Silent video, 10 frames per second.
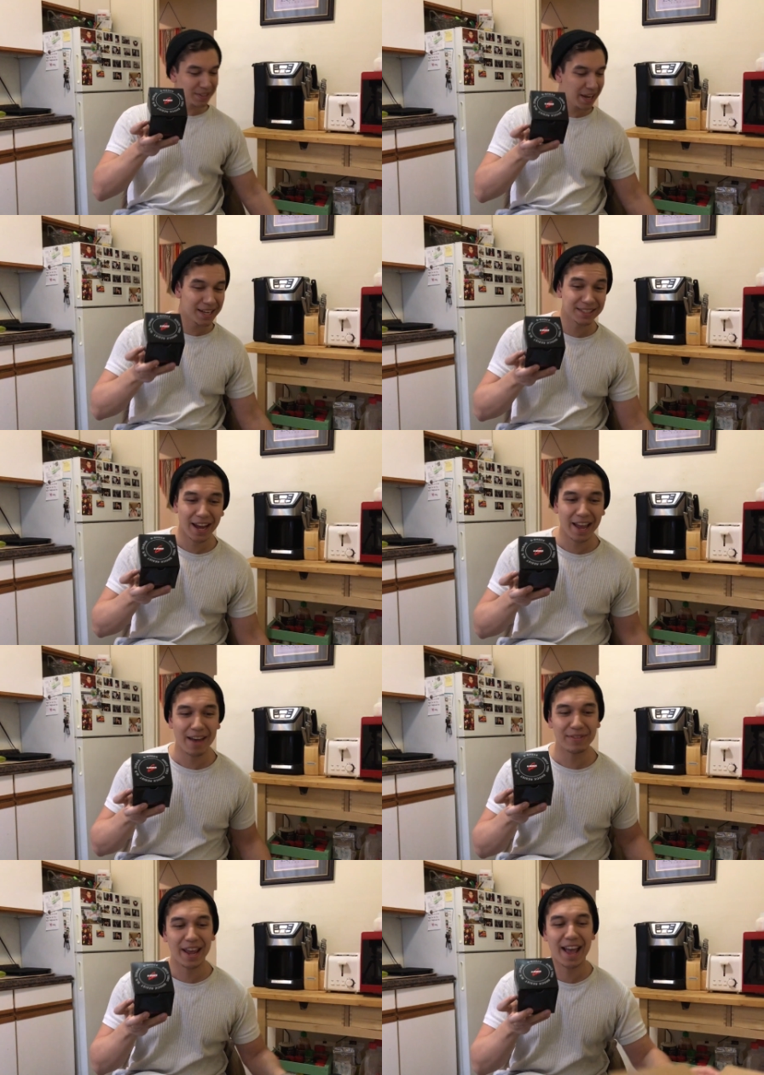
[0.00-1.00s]
Guys, I
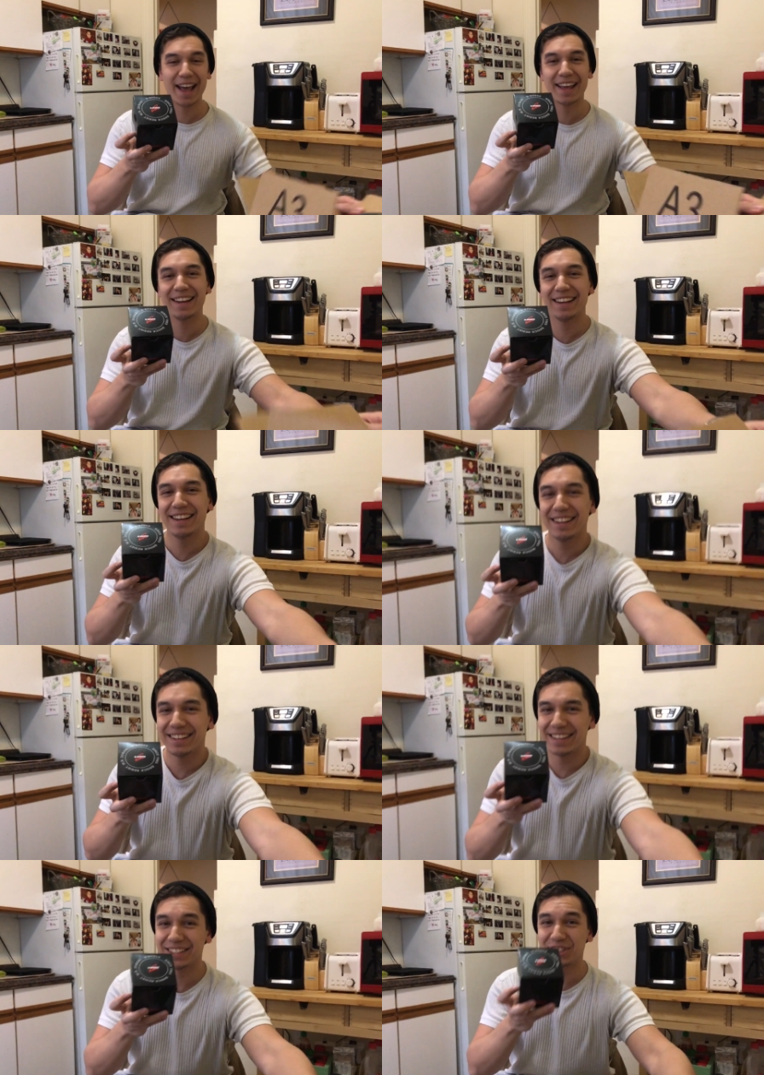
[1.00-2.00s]
haven't had a